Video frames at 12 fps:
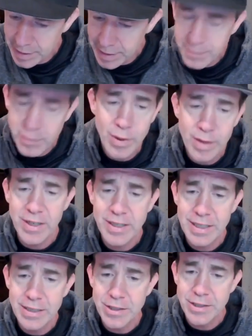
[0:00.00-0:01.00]
Every one of our
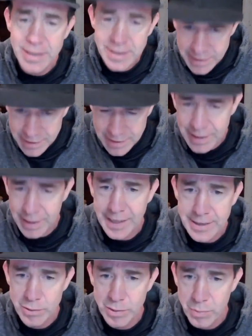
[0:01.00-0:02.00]
teachers needs to send a
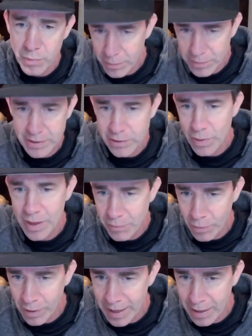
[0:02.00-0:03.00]
lesson report within
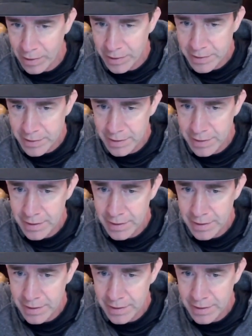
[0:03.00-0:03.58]
24 hours.